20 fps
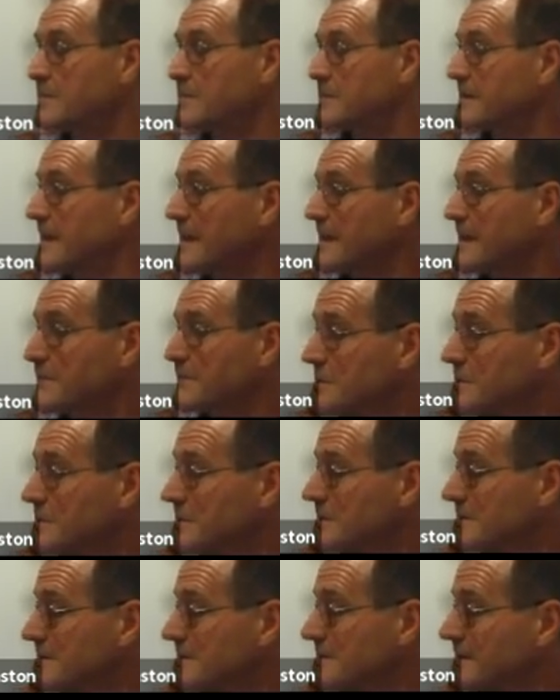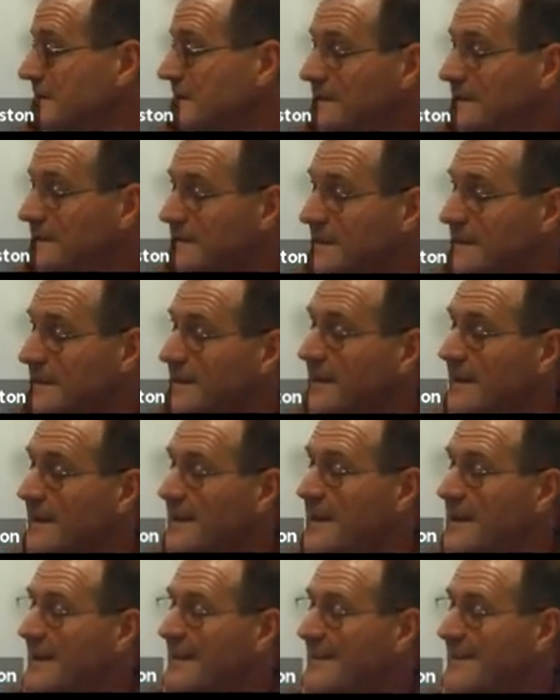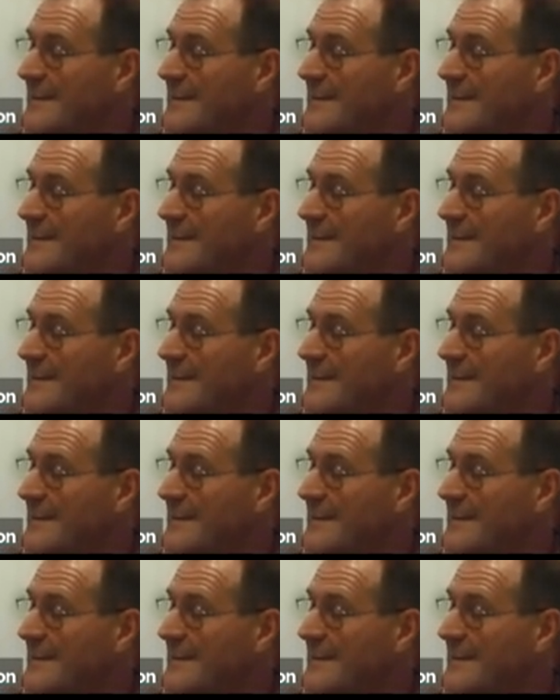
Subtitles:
That might be a little ambitious in thinking that.